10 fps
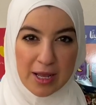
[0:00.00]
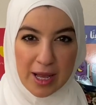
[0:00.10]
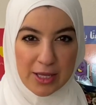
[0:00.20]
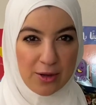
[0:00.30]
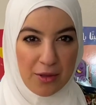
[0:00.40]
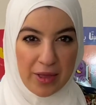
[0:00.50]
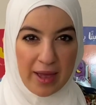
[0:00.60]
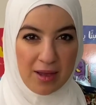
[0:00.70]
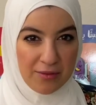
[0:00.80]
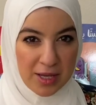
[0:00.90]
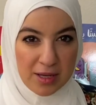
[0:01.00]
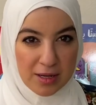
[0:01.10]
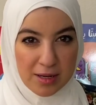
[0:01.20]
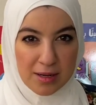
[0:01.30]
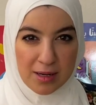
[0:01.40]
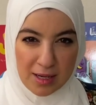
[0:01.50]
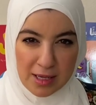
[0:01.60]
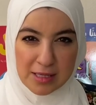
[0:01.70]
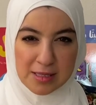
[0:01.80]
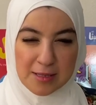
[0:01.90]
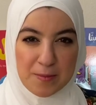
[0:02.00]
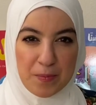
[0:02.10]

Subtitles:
And you got the hang of it. Nice.